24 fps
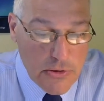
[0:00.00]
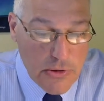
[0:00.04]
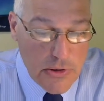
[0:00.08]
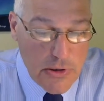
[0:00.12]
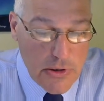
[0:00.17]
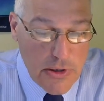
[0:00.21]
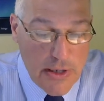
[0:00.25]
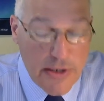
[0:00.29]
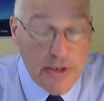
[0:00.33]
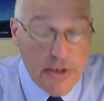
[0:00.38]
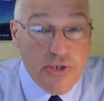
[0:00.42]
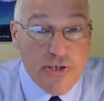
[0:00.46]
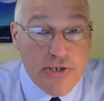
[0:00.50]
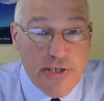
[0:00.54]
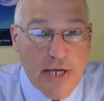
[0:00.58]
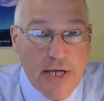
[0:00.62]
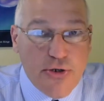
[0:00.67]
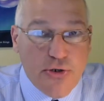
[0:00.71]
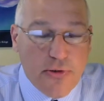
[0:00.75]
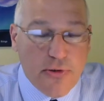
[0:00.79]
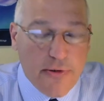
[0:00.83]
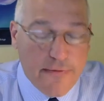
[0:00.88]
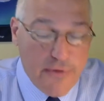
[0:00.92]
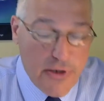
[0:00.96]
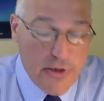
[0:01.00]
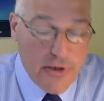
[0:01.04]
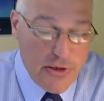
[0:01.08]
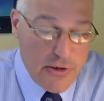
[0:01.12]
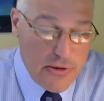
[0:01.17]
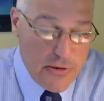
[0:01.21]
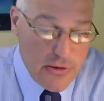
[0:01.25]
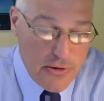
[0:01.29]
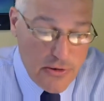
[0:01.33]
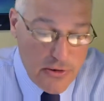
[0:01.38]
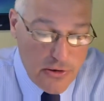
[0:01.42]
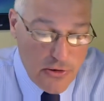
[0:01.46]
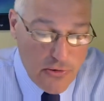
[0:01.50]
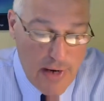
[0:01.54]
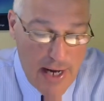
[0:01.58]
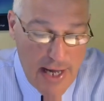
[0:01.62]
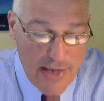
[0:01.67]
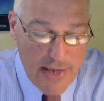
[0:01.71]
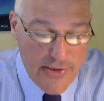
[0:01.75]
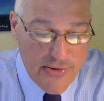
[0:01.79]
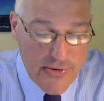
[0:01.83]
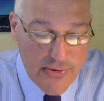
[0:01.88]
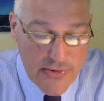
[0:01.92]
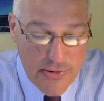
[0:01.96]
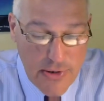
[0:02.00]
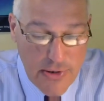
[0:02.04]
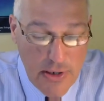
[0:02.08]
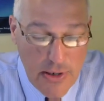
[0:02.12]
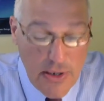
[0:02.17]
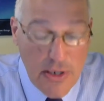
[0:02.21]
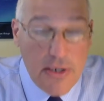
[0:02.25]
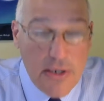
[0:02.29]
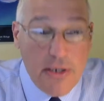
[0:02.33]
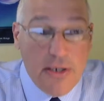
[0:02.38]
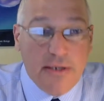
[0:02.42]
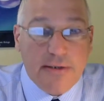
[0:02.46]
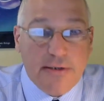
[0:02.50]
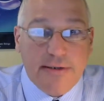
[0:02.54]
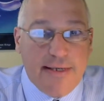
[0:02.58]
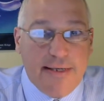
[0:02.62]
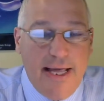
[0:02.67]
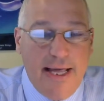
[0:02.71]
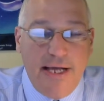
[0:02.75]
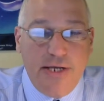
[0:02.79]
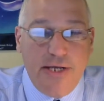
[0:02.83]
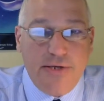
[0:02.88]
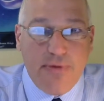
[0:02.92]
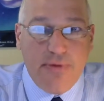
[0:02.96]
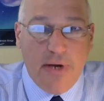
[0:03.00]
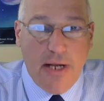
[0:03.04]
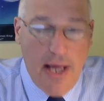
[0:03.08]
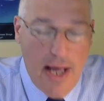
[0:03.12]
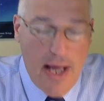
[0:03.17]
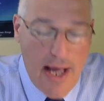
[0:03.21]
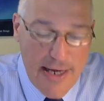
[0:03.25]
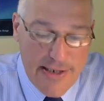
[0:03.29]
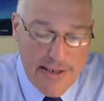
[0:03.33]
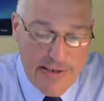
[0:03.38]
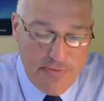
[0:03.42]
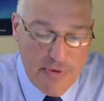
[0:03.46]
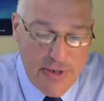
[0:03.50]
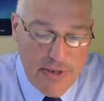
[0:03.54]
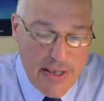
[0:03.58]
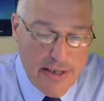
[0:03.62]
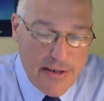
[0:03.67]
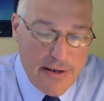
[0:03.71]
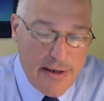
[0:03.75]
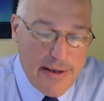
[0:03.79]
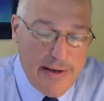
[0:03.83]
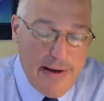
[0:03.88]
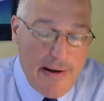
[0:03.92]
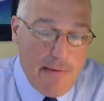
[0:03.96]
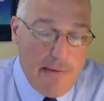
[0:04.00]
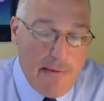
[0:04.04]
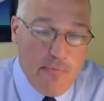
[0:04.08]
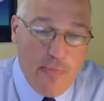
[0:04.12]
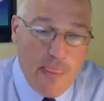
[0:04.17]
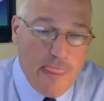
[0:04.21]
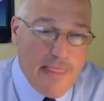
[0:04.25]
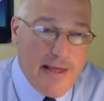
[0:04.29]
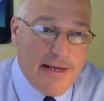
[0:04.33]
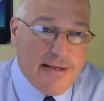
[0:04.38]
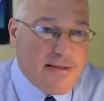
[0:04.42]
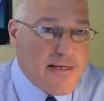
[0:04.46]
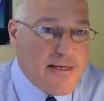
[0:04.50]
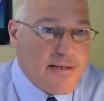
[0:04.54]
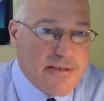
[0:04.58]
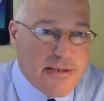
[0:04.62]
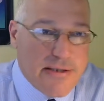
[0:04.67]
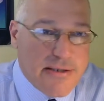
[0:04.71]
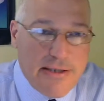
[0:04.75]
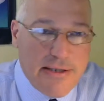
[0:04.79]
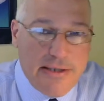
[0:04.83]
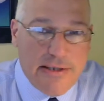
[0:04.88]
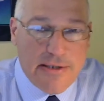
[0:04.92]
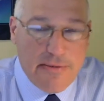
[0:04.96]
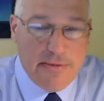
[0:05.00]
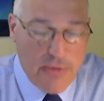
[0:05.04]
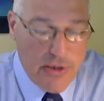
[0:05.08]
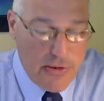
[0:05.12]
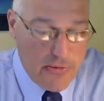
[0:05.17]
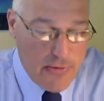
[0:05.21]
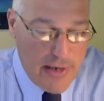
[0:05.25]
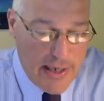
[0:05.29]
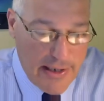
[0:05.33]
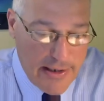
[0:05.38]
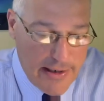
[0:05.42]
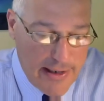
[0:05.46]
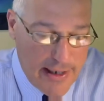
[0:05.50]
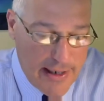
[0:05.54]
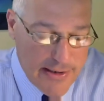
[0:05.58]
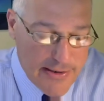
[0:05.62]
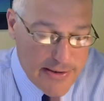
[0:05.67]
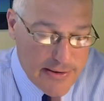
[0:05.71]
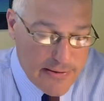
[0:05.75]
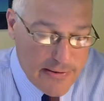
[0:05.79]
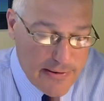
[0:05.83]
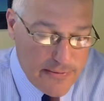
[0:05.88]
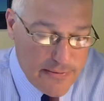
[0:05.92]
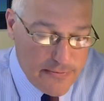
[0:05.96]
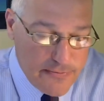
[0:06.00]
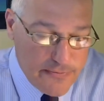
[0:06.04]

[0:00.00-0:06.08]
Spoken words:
In the central of the U.S. Today's with high-speed internet, it doesn't need to be right next to it.